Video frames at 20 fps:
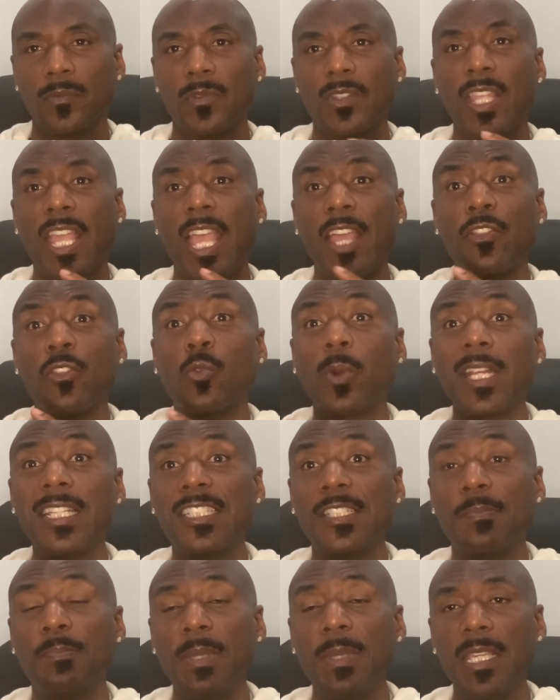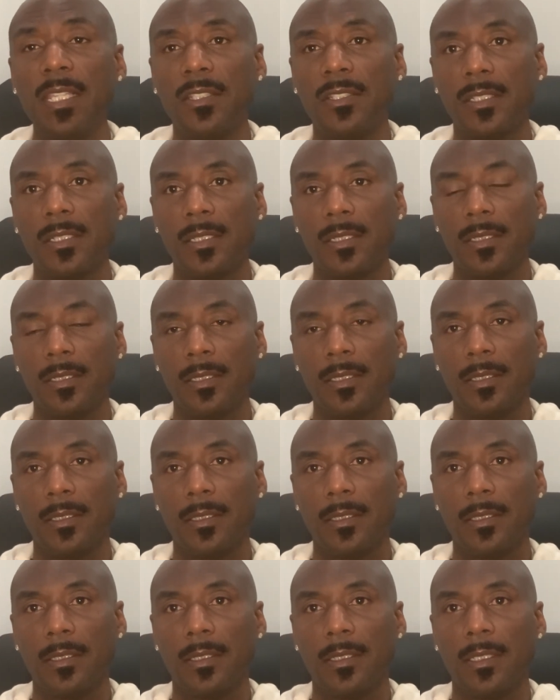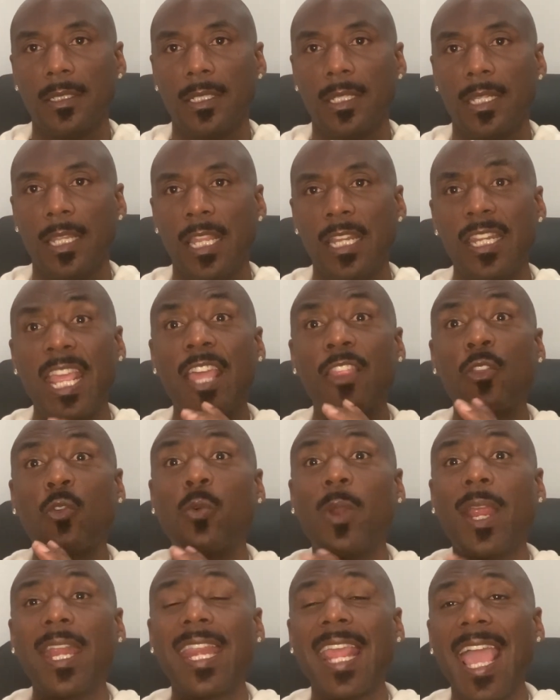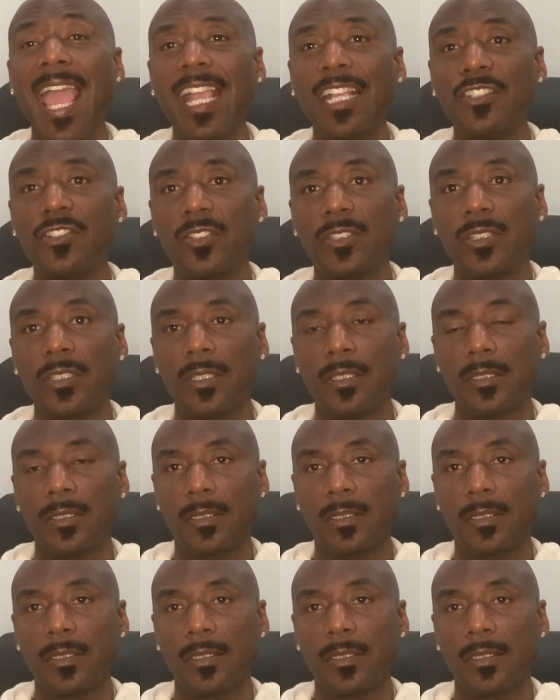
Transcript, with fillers: They have the right speech. They have the right action.